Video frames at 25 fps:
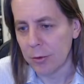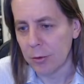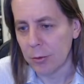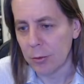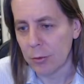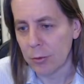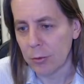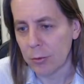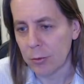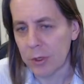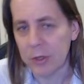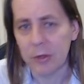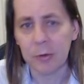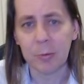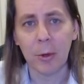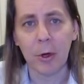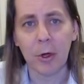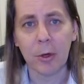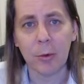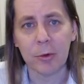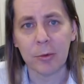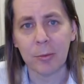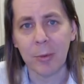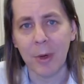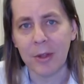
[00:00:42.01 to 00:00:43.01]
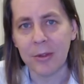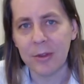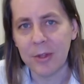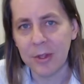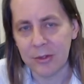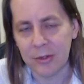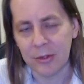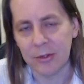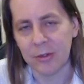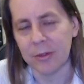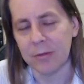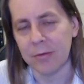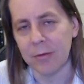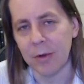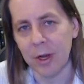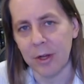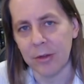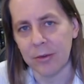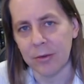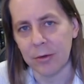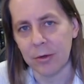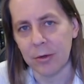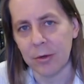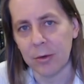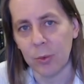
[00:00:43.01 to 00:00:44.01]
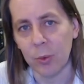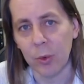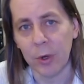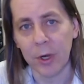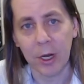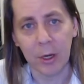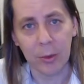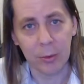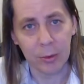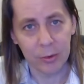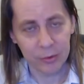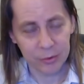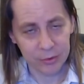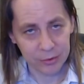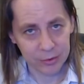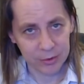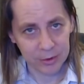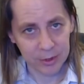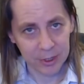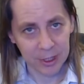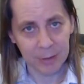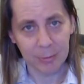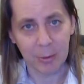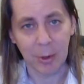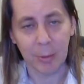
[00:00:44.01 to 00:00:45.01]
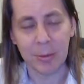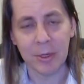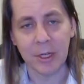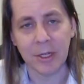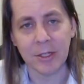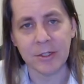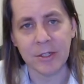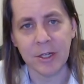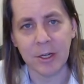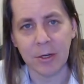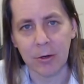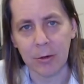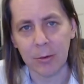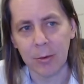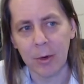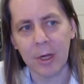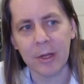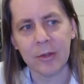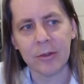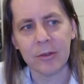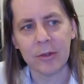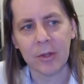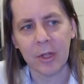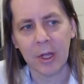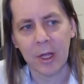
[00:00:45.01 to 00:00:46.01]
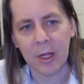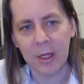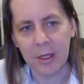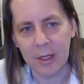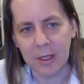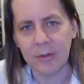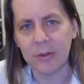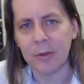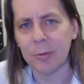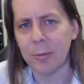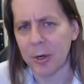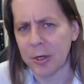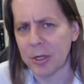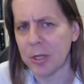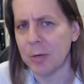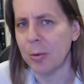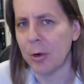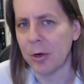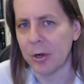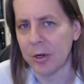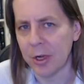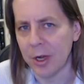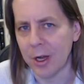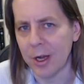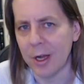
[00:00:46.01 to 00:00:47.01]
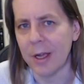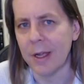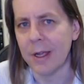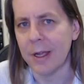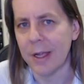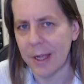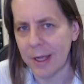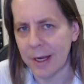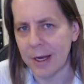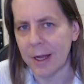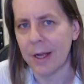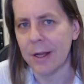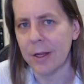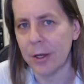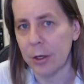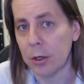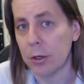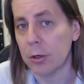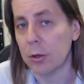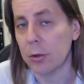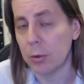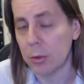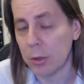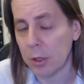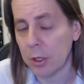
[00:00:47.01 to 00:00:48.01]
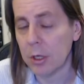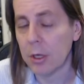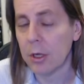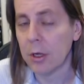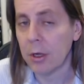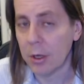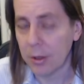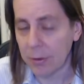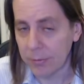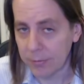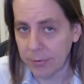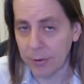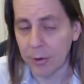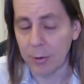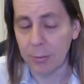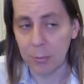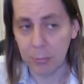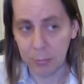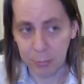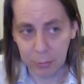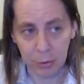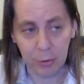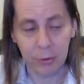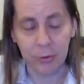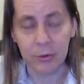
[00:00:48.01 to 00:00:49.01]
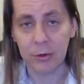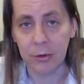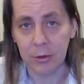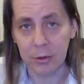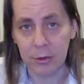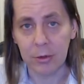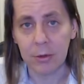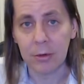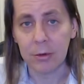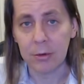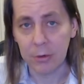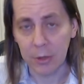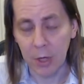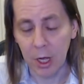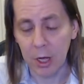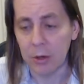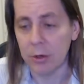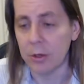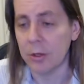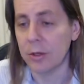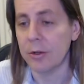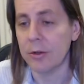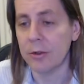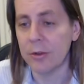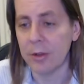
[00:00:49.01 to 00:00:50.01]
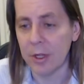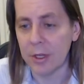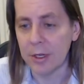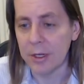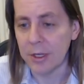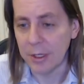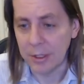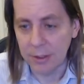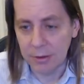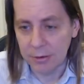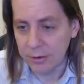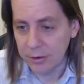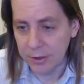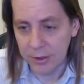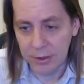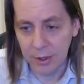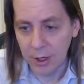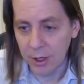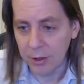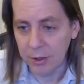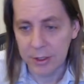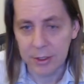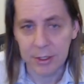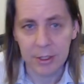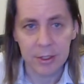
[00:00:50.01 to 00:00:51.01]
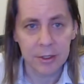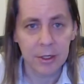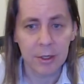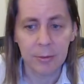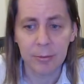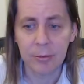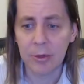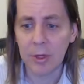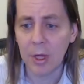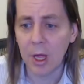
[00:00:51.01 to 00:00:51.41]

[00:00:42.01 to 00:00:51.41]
Rick Smalley was my thesis advisor when I was getting my PhD here at Rice. He's the Buckyball guy, and I know from personal knowledge that he did not like nicknames.